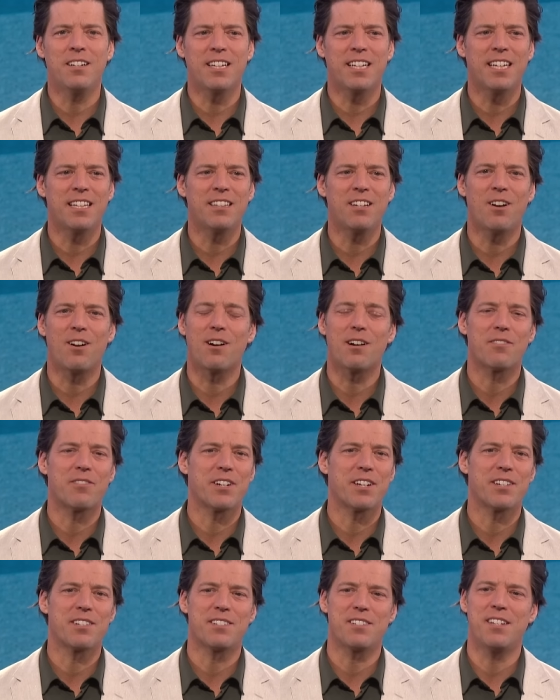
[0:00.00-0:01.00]
to get the
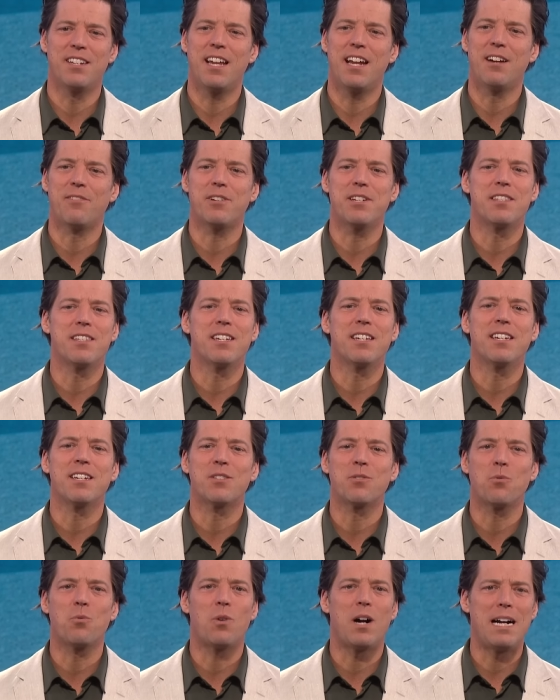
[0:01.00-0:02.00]
harvest, and everything
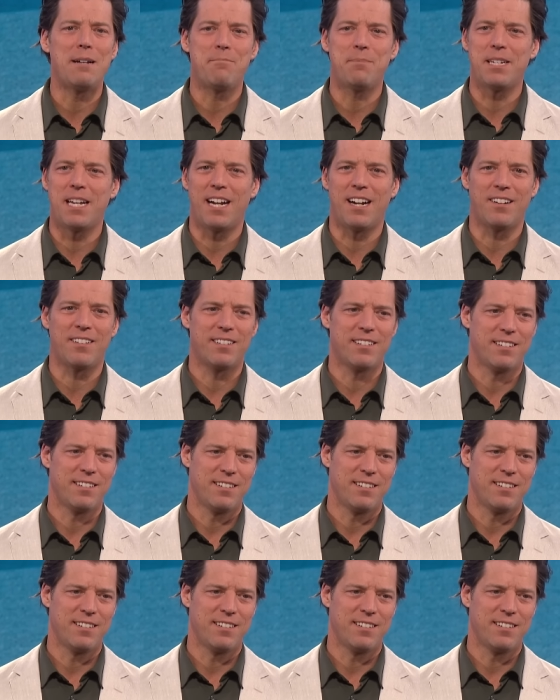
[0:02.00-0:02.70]
gets wiped out.